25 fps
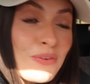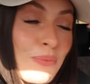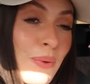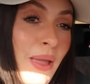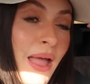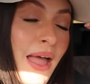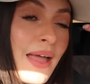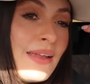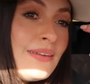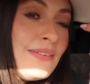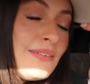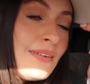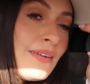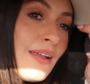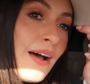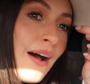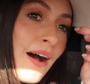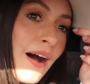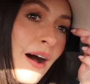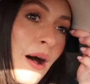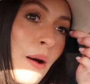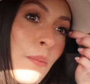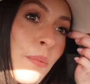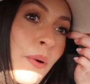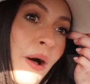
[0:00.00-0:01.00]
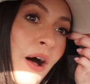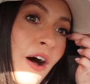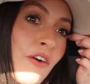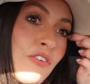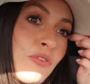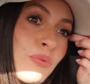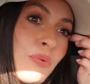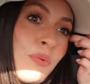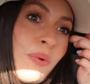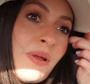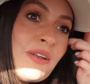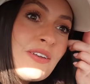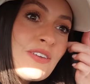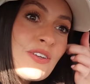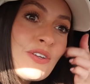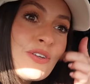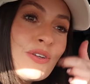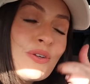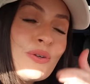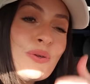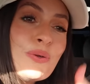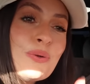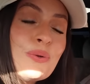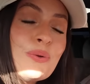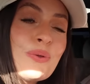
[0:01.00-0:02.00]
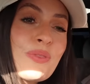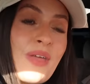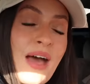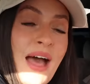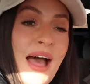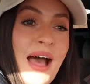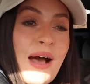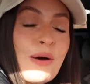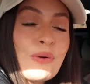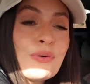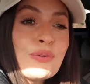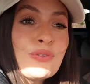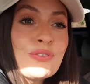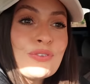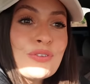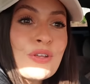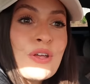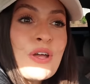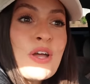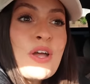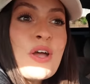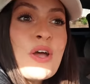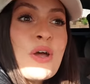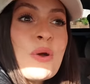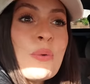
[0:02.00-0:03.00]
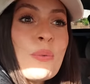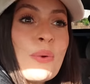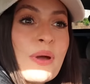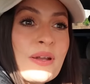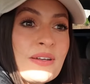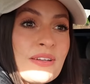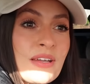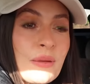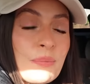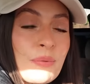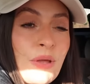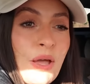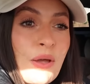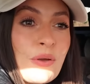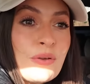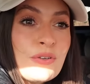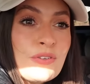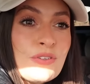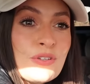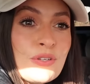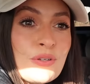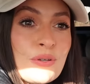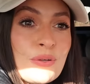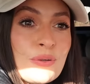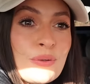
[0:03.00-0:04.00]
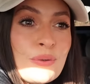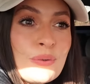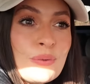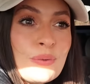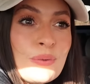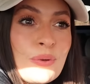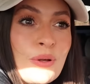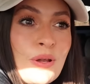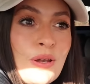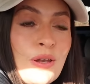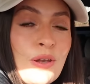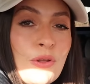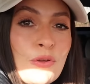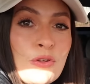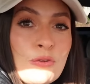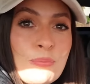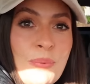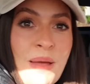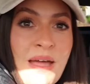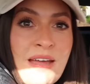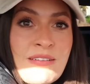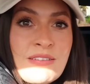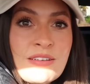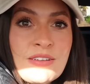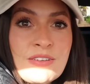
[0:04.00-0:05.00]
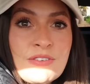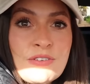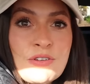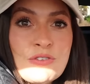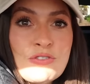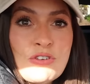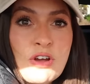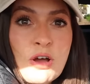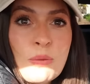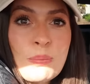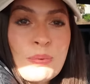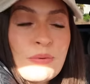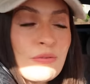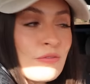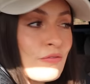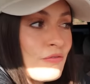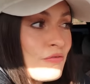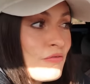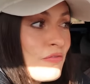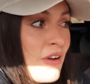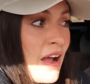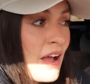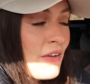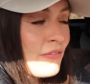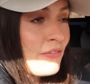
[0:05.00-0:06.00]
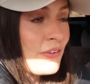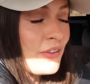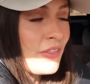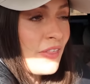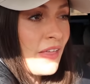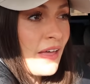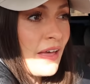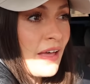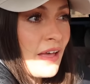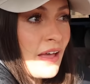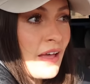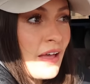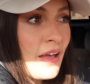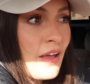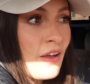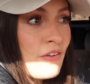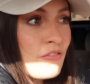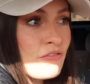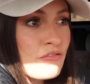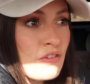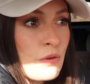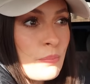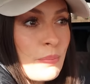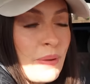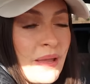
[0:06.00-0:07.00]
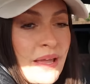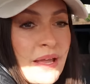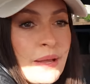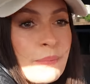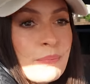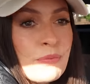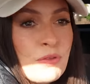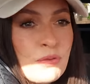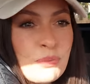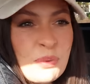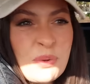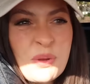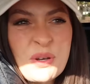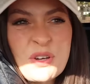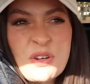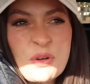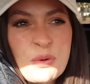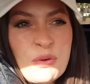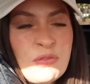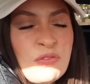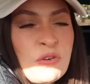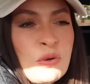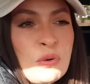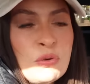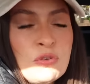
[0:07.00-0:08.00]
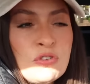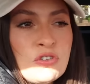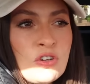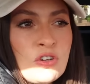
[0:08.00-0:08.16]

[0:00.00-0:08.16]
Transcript: So we ended up, after we went to the house, we ended up going to Lou's parents to drop Raffi there for a bit because we're going to do a food